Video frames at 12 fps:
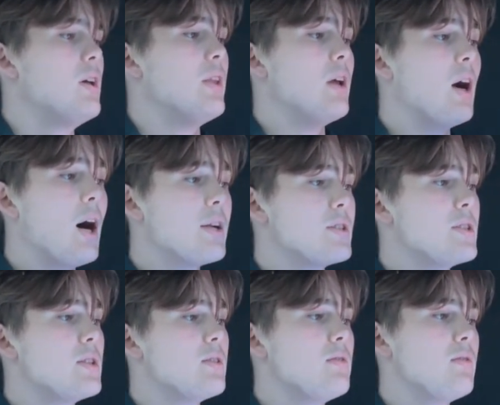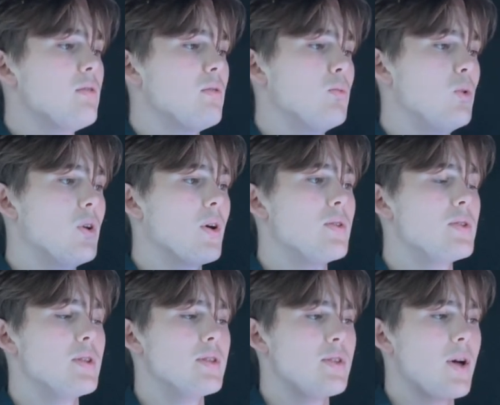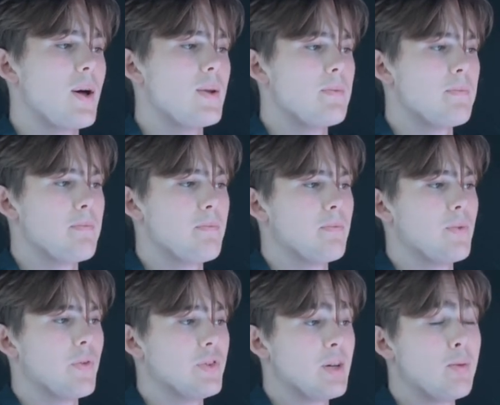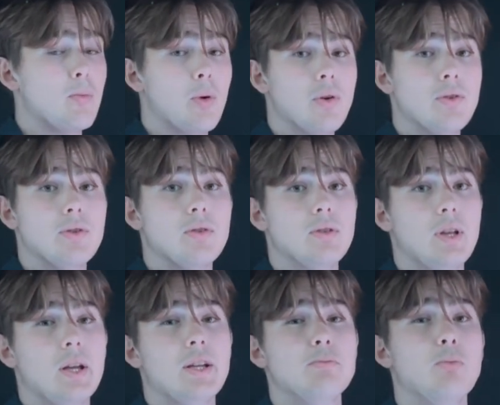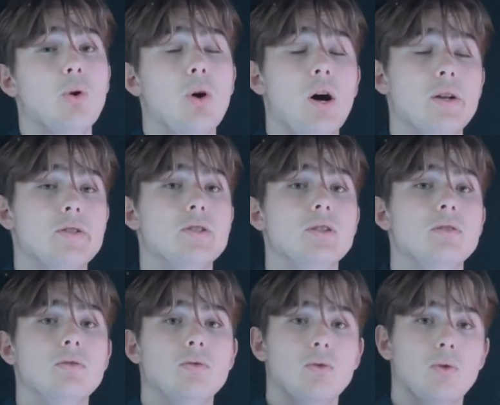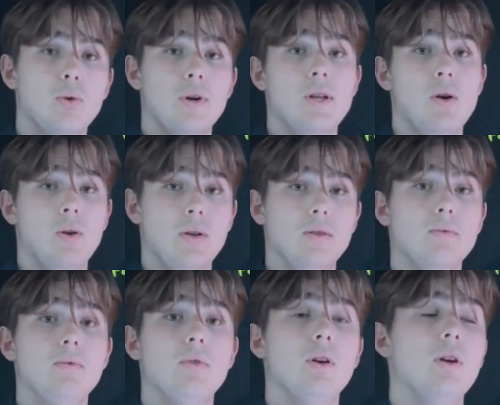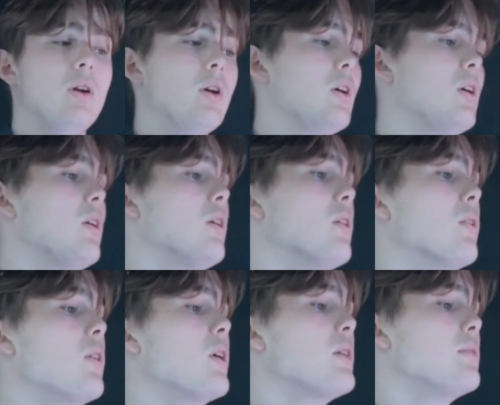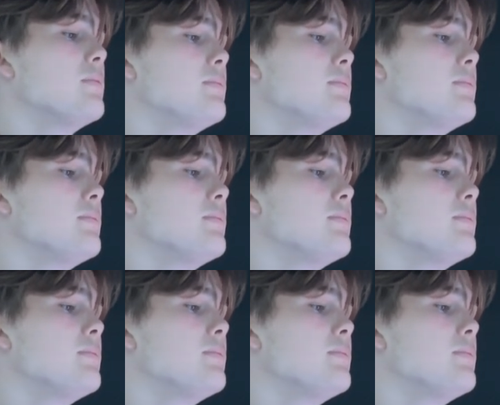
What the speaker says: The hydrogen will go to the side of a double bond that has more hydrogen already on it. Alright?